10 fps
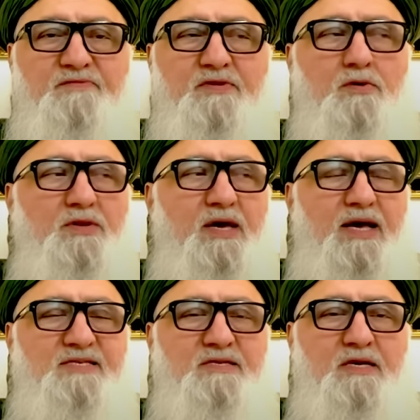dunya
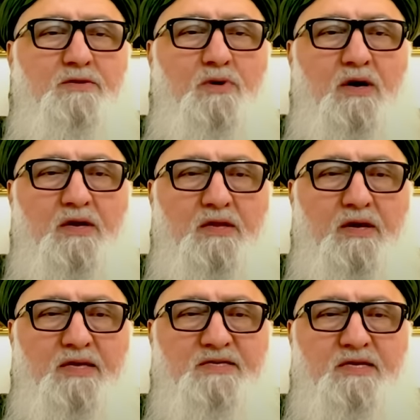hasanat wa
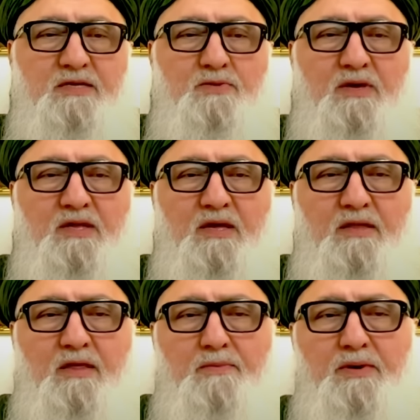akhirah hasanat wa
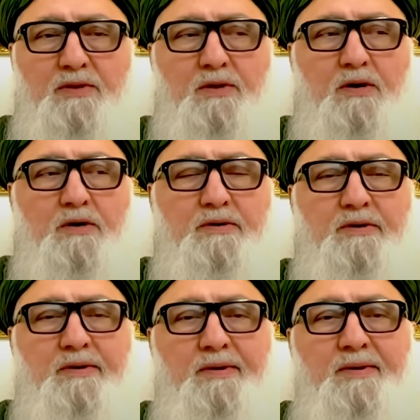qina adhaban nar
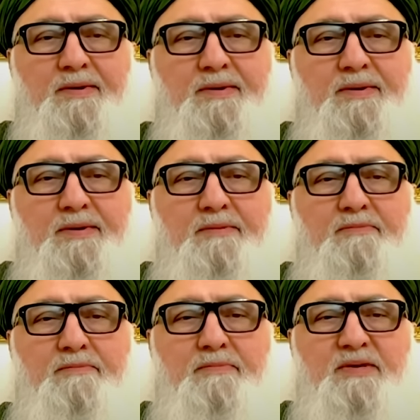
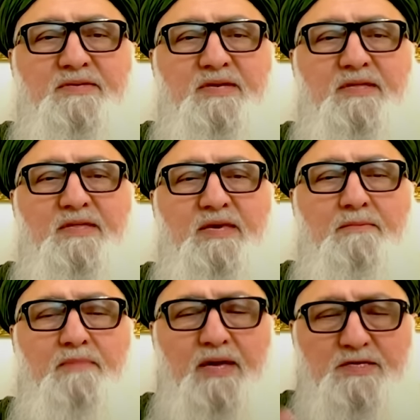means that the
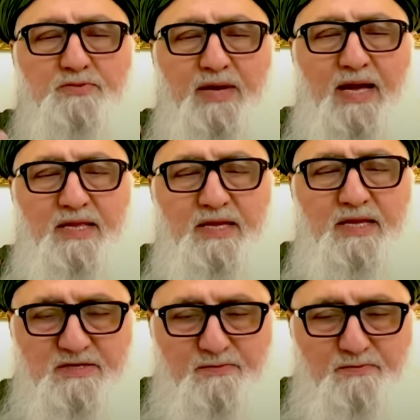immense
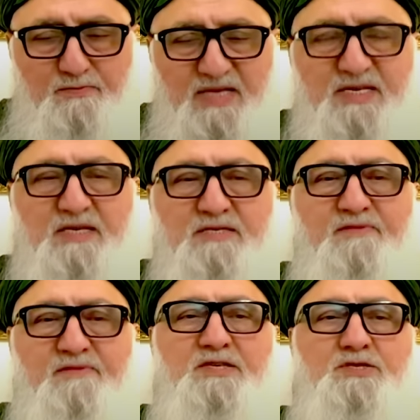realities of blessings
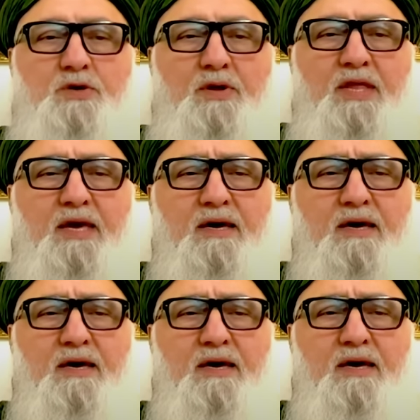of this dunya
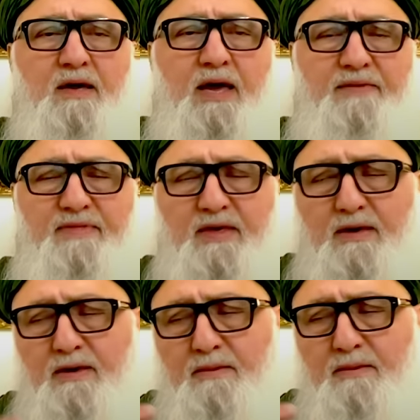and
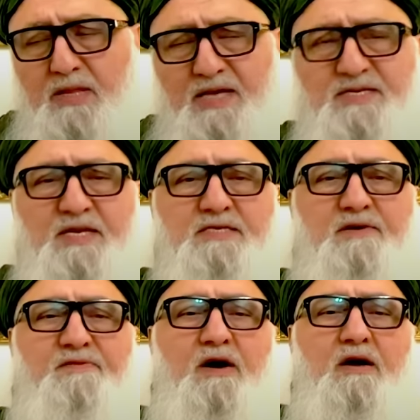the blessings
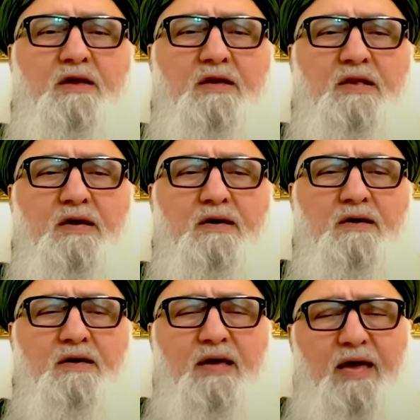of akhirah
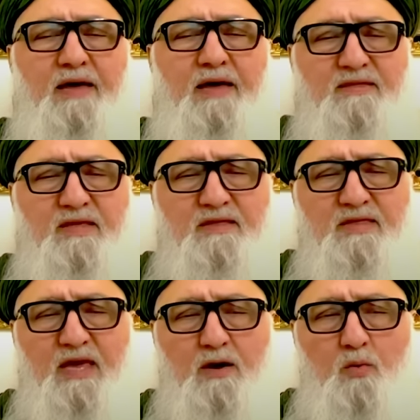and that they
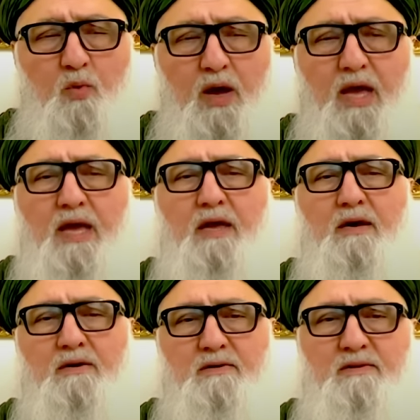take
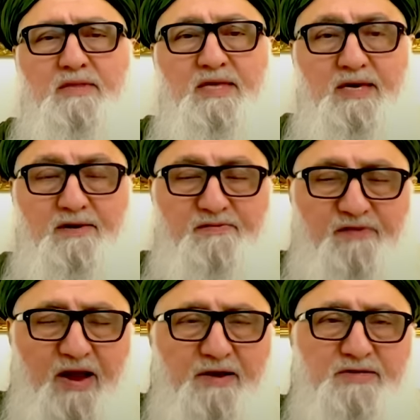away the
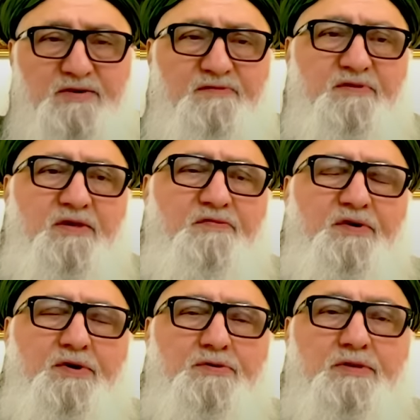fires of
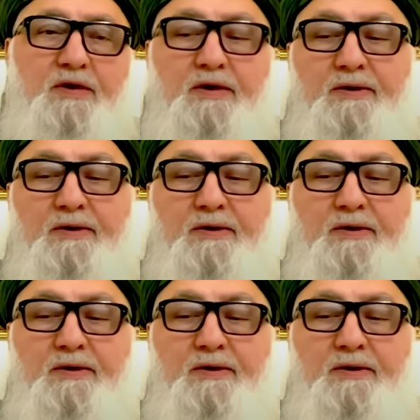difficulty.